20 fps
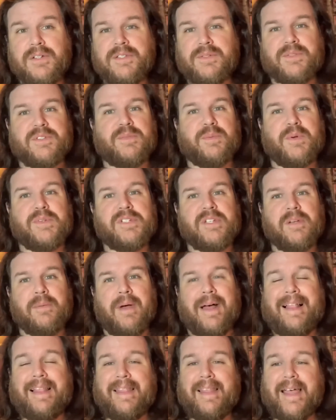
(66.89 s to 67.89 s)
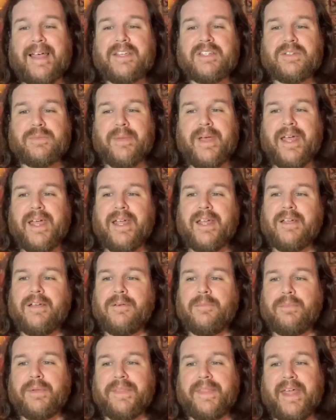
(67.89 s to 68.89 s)
It was supposed to come out last May,
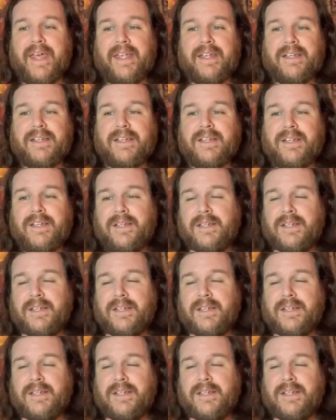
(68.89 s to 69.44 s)
but then